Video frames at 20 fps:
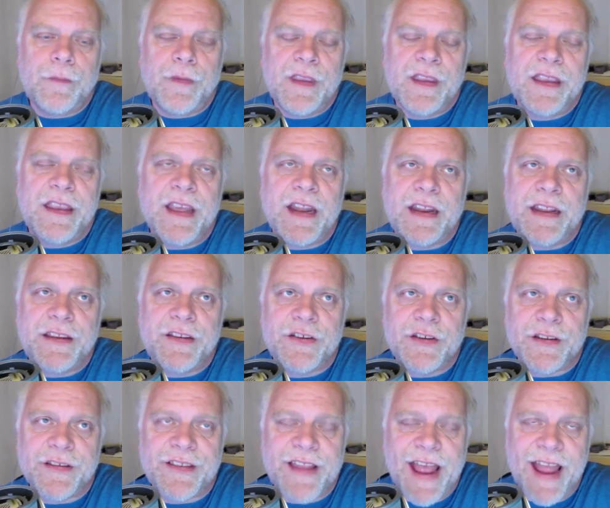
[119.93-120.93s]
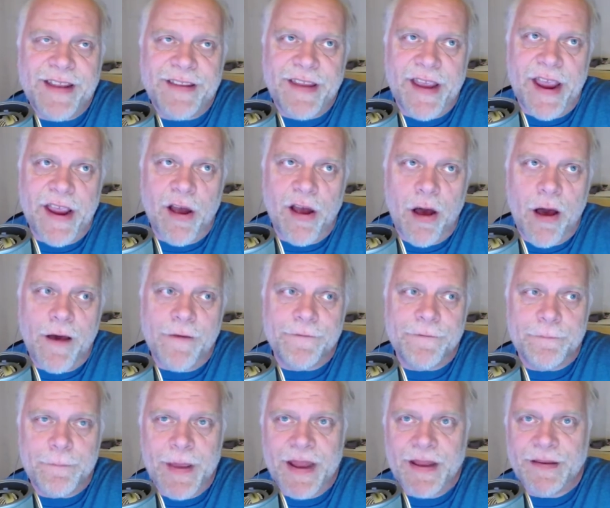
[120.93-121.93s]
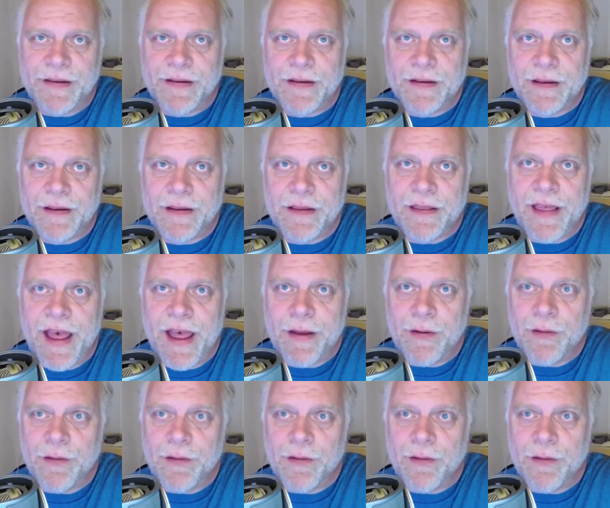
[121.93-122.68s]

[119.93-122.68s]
getting just that day off meant that